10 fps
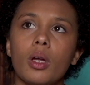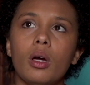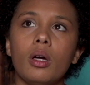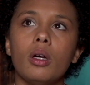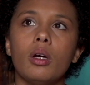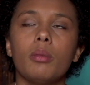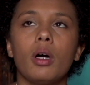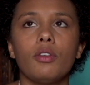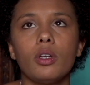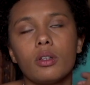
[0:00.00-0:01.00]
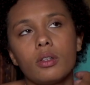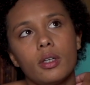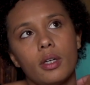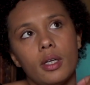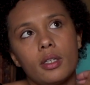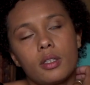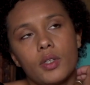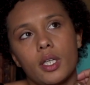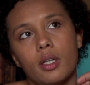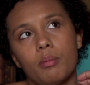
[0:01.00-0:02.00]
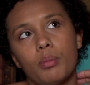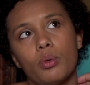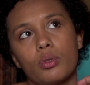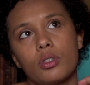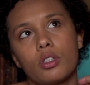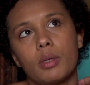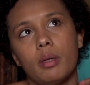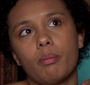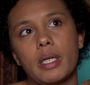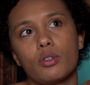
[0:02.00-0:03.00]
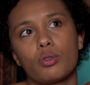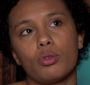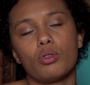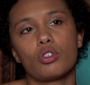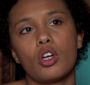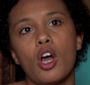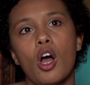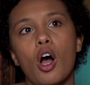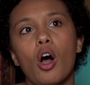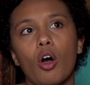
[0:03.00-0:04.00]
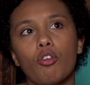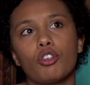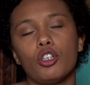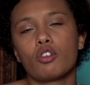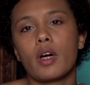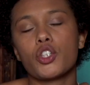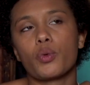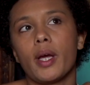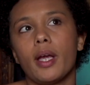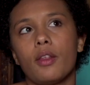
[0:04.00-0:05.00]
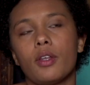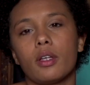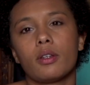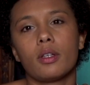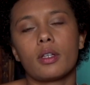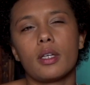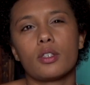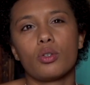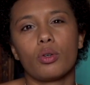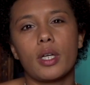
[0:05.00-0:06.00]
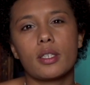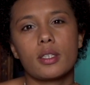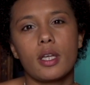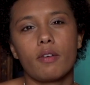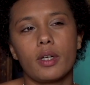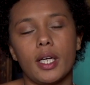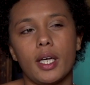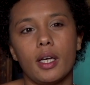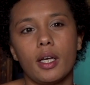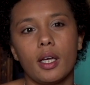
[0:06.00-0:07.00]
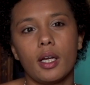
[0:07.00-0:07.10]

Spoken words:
I think that it's really important to be mentored after you graduate. I think that there's not necessarily,